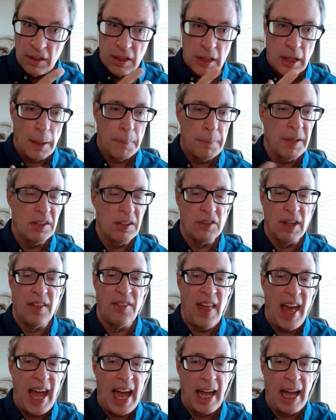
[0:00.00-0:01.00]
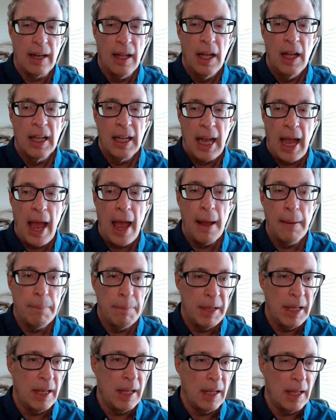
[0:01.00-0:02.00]
companies like that can
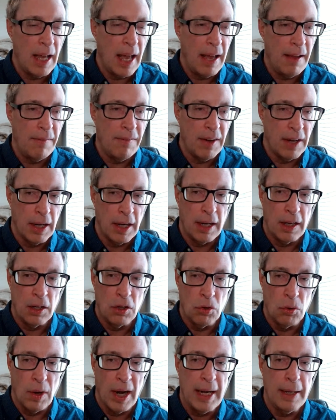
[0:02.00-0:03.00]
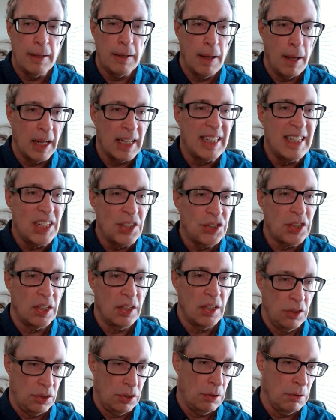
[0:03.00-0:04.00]
be a very great
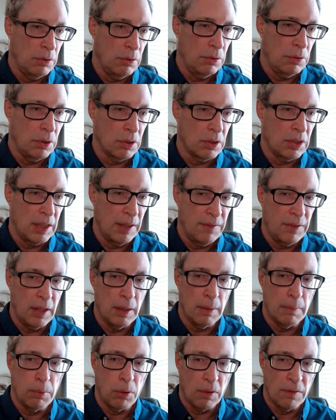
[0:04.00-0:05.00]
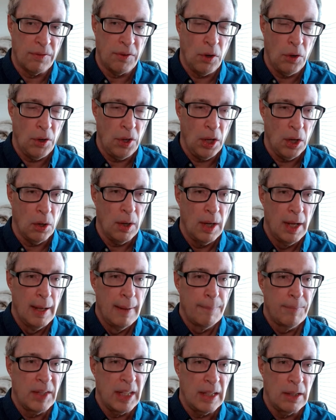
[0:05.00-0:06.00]
addition to your dividend portfolio.
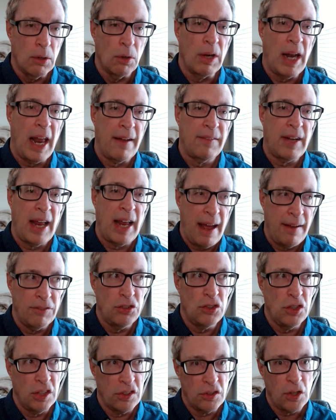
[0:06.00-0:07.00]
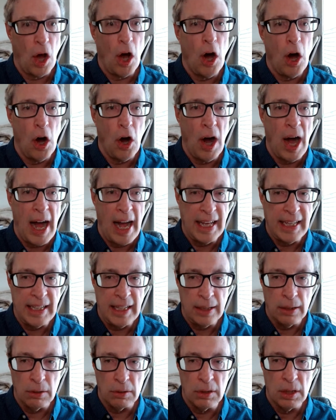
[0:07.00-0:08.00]
You don't have to have just all high
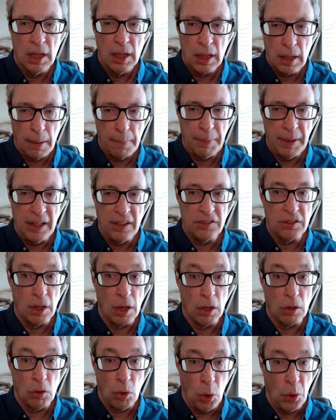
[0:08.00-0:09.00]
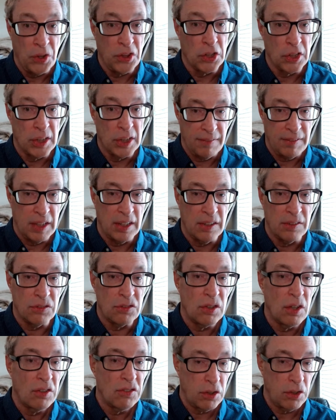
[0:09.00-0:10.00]
yield companies that are growing their
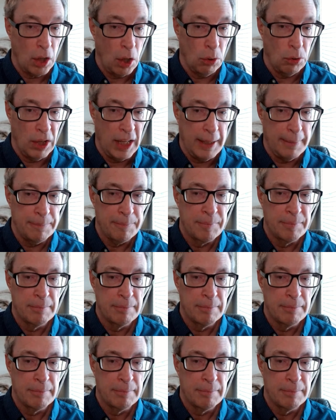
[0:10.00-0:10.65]
dividends slowly.